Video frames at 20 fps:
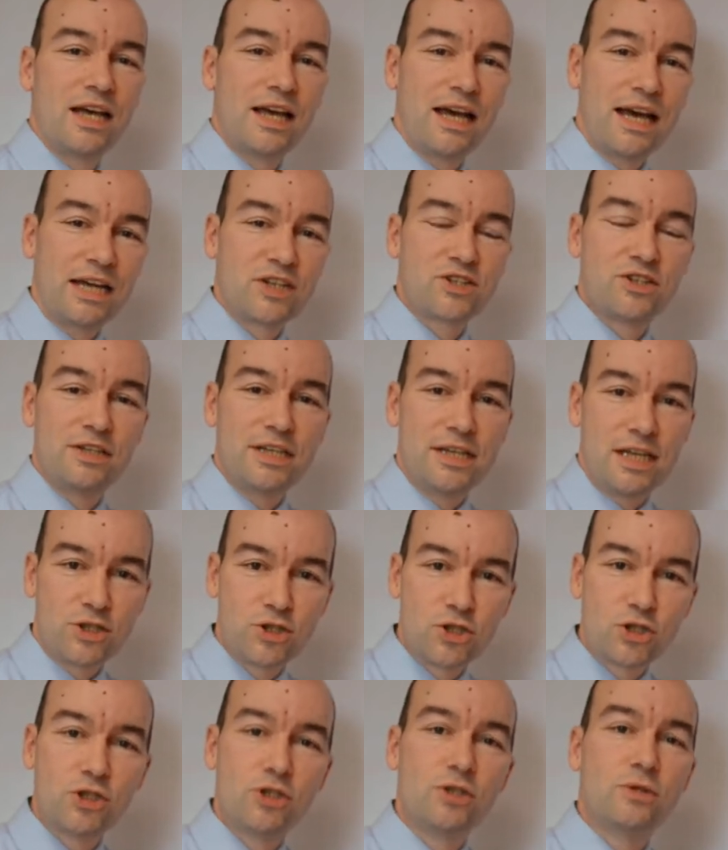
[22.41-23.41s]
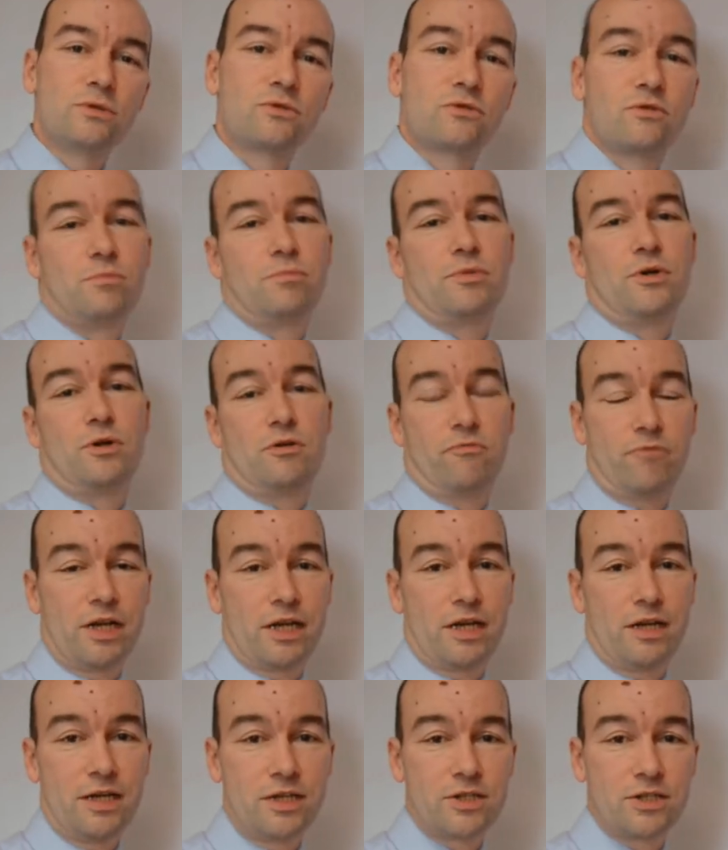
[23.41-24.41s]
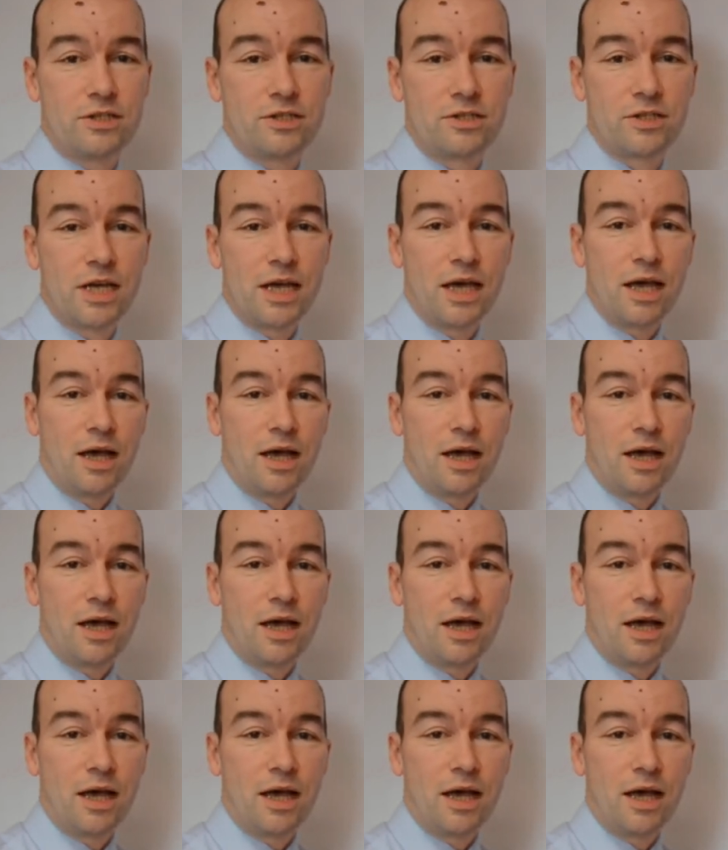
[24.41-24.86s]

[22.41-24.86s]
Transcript: actually excused from building regulations.